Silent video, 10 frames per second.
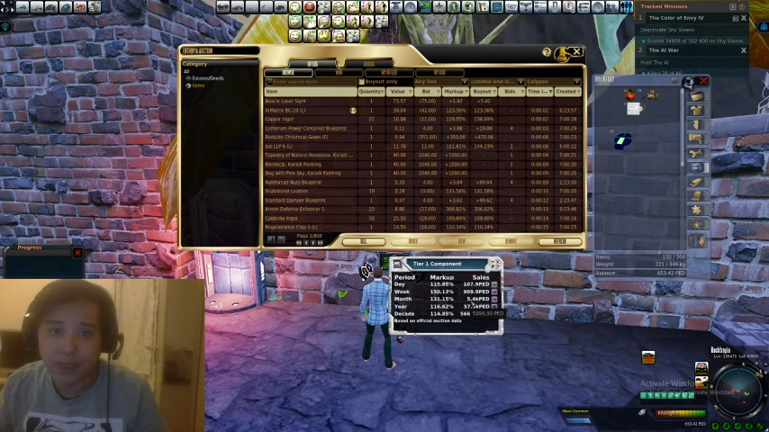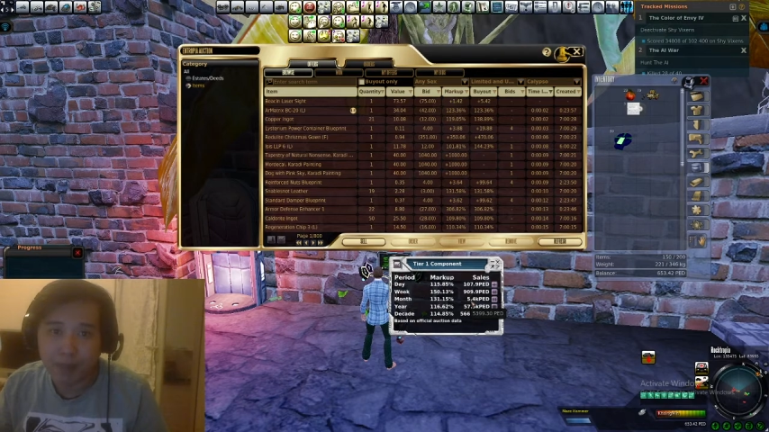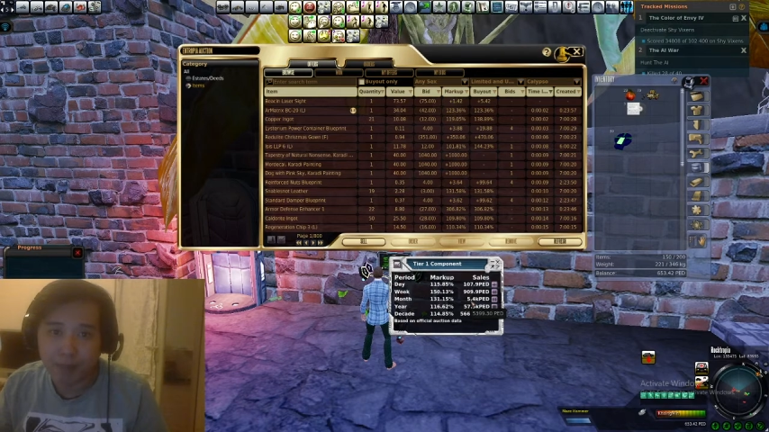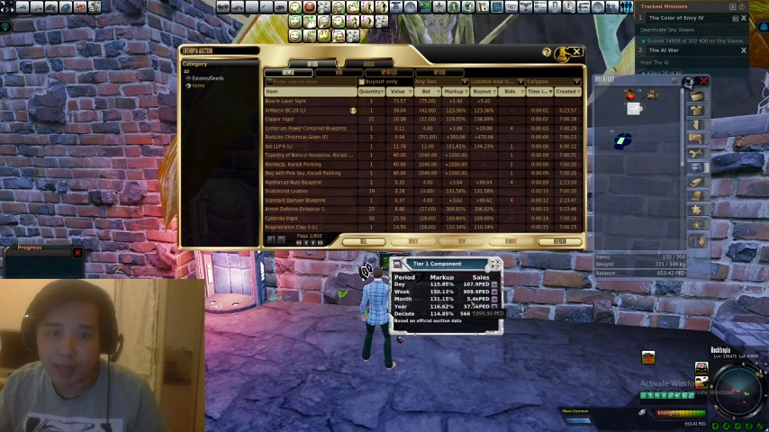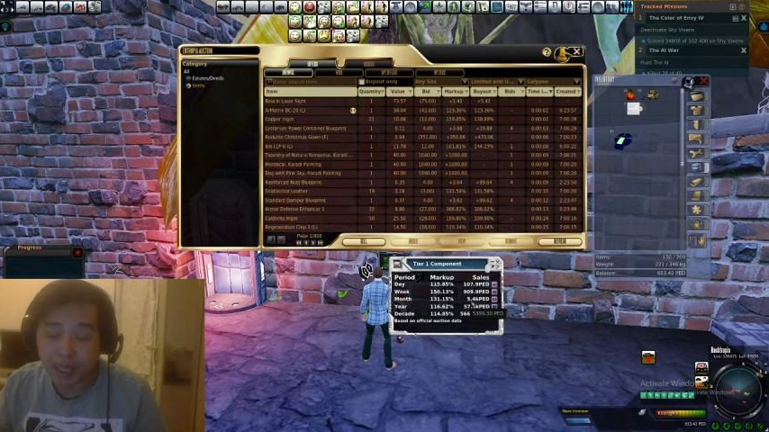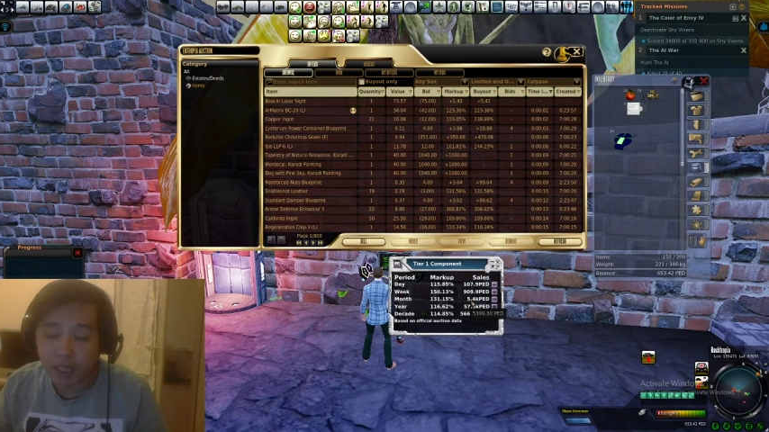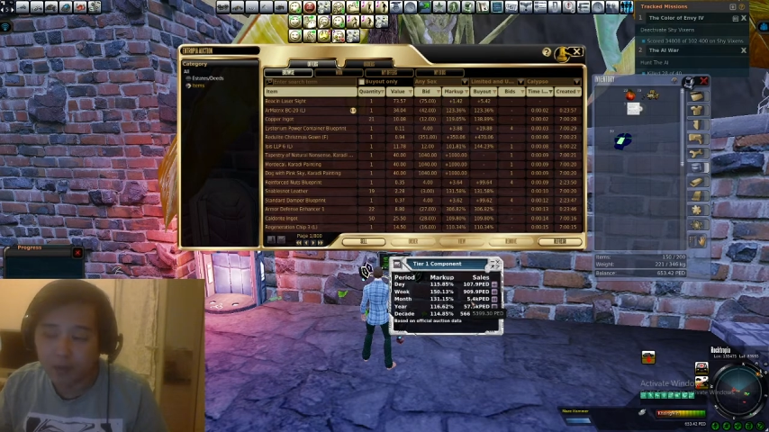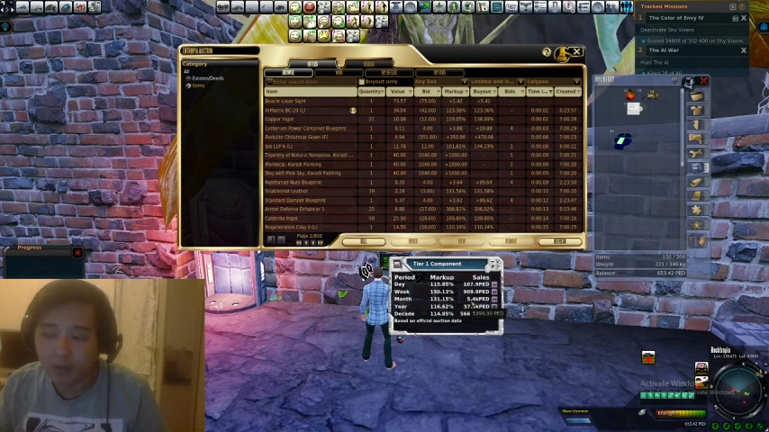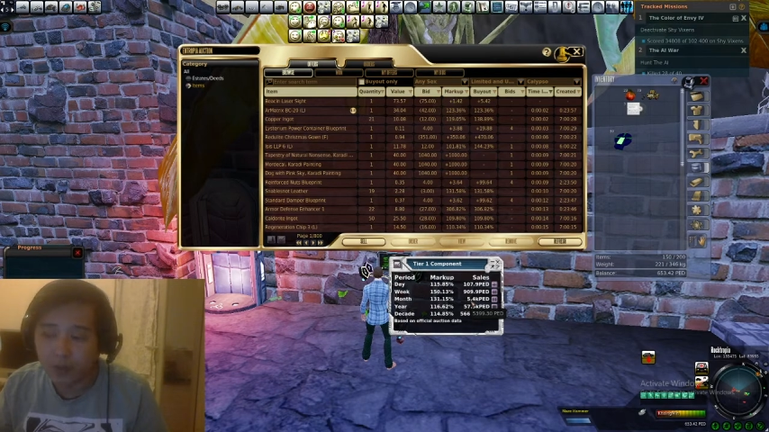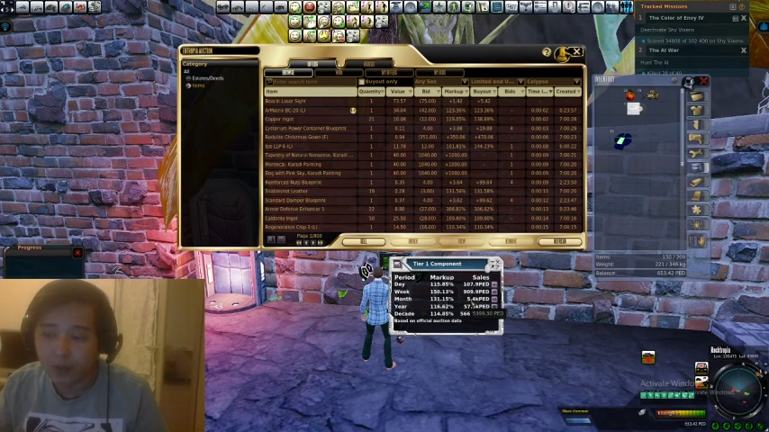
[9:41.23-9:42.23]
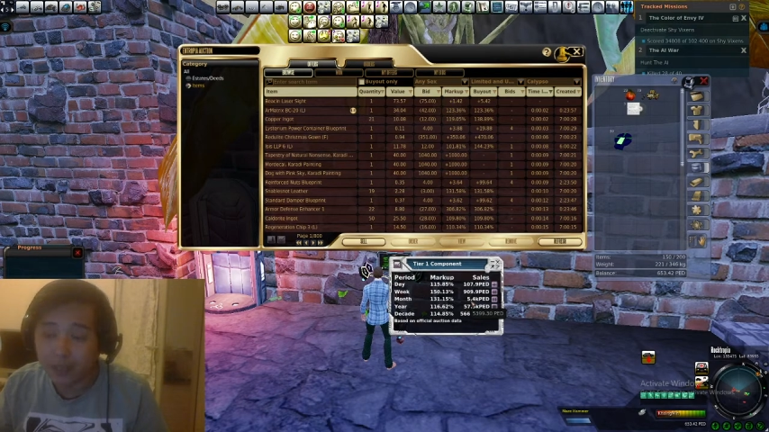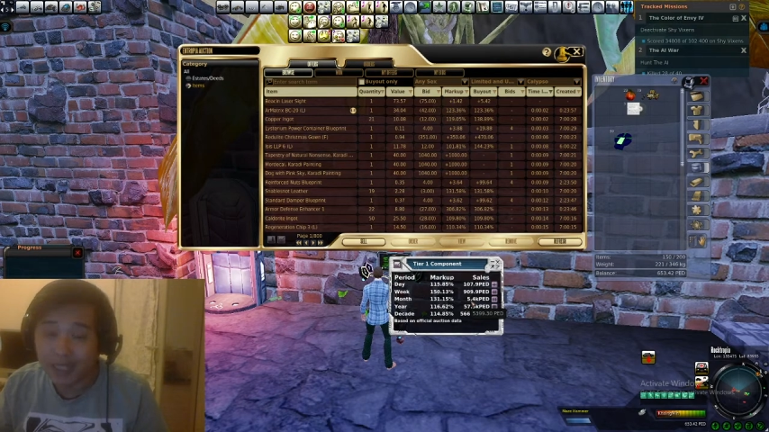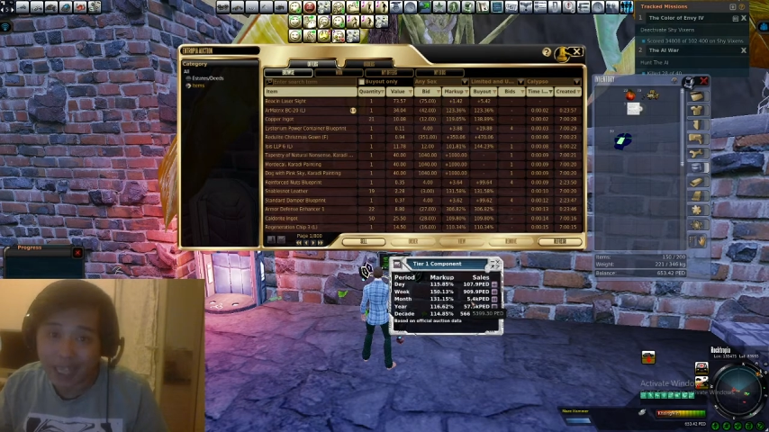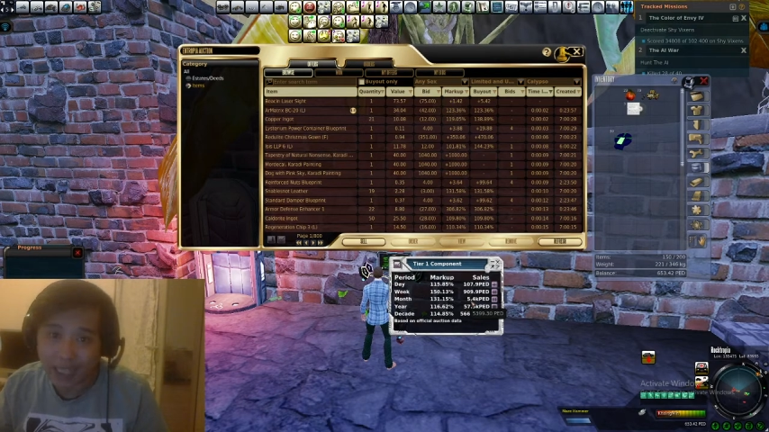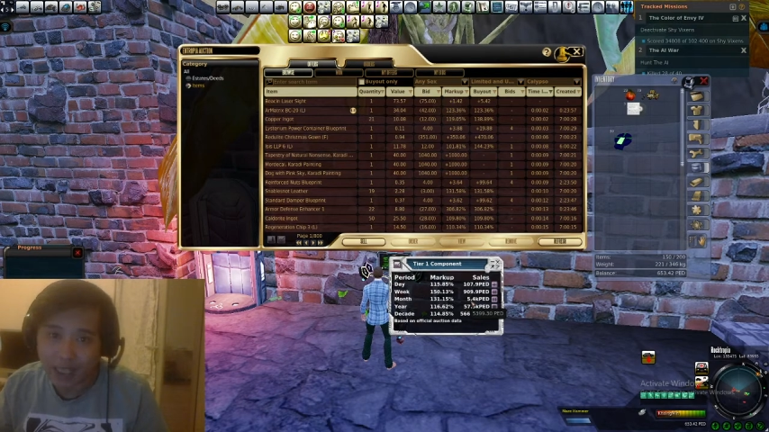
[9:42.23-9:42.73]
demand for
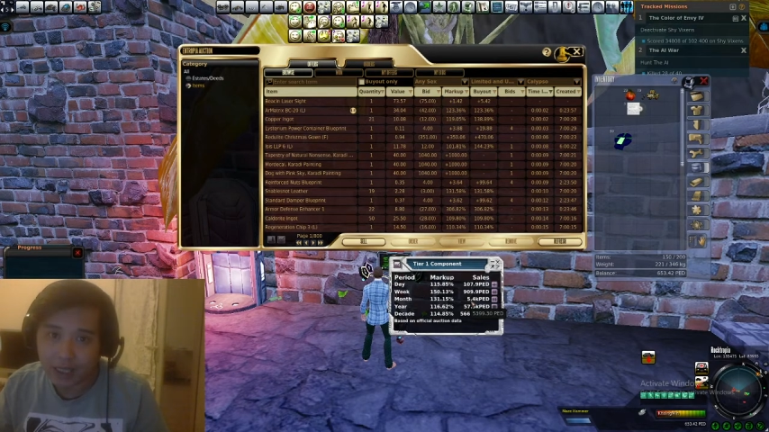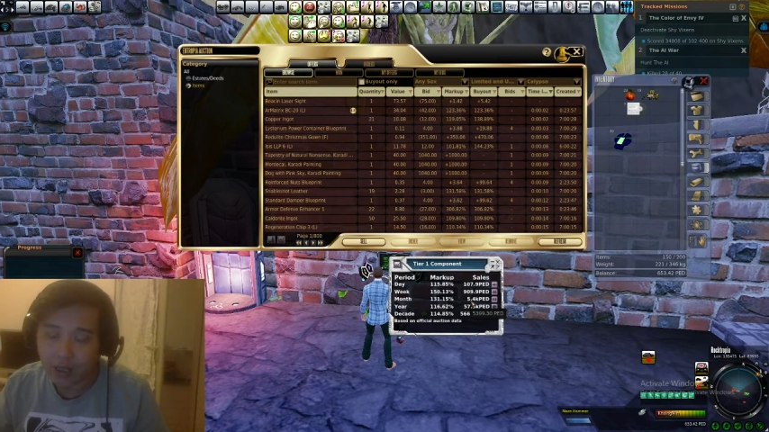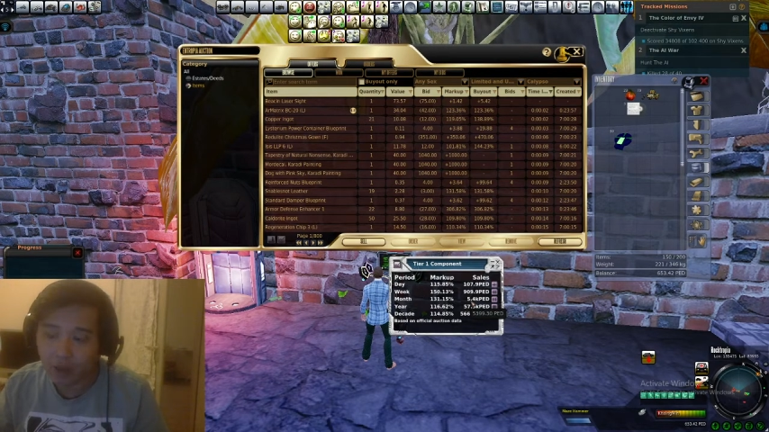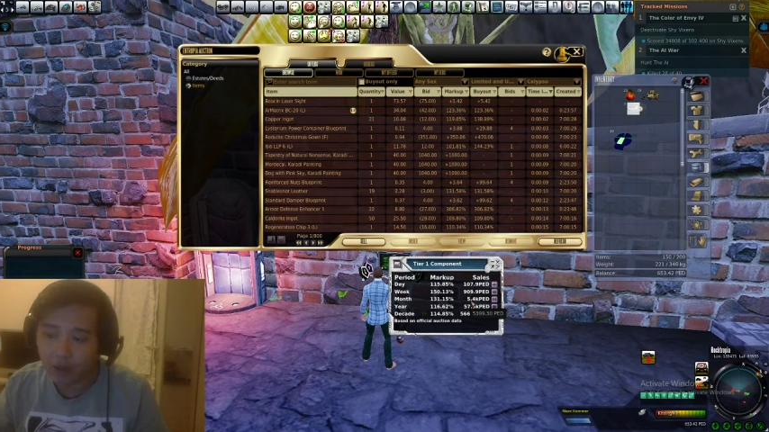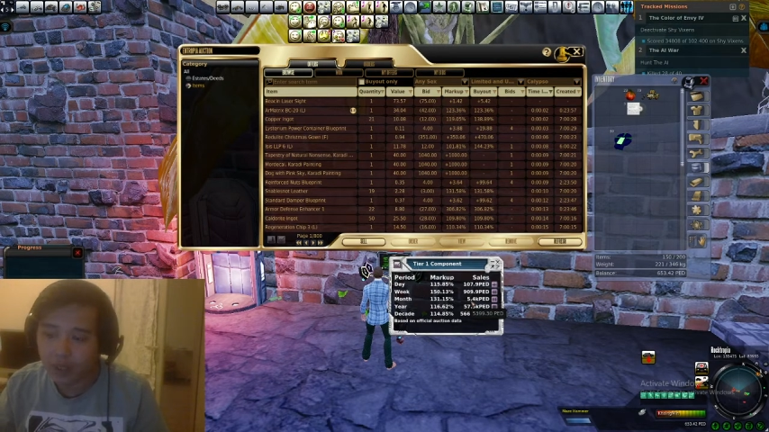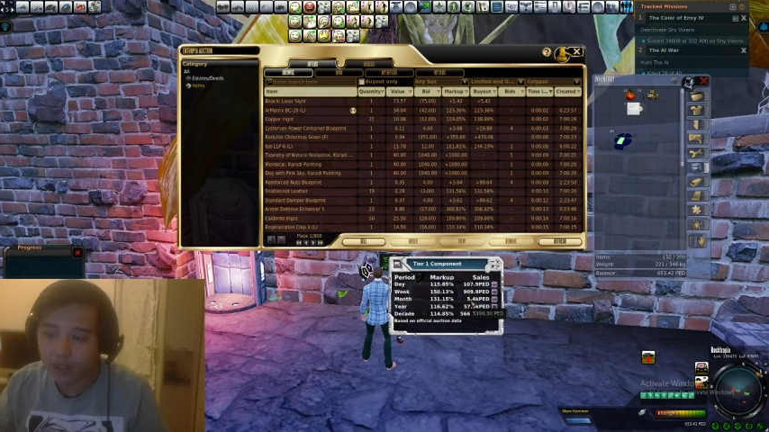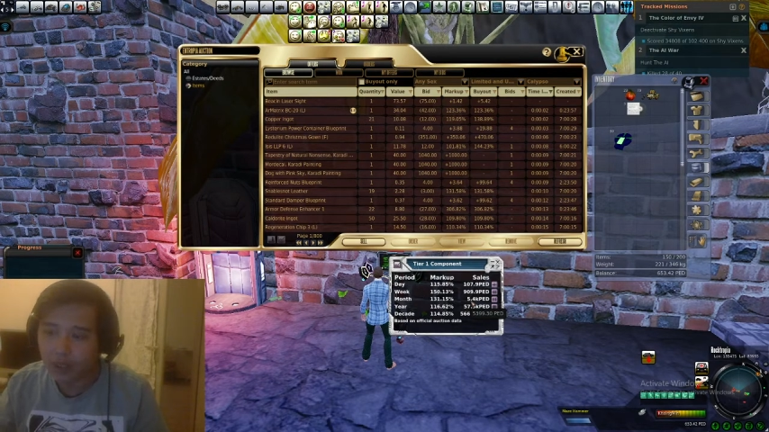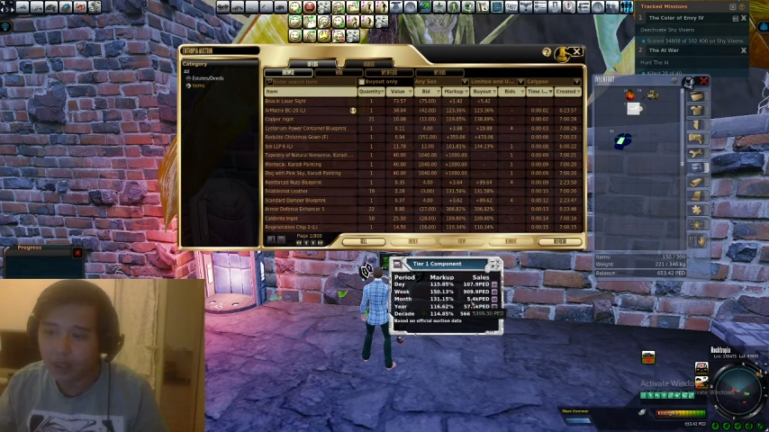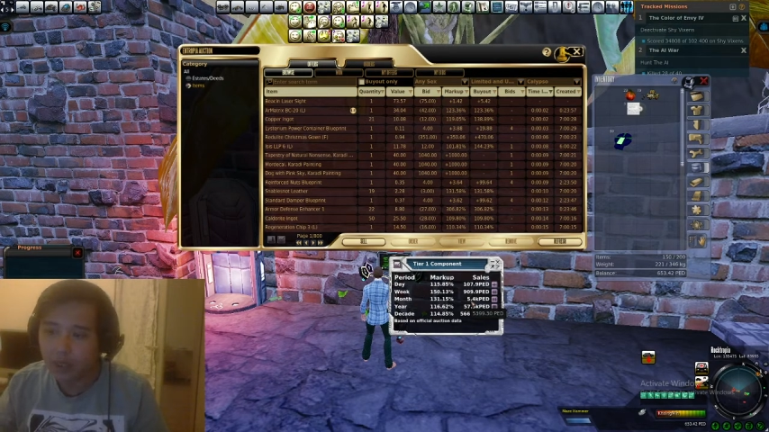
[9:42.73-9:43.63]
daily already.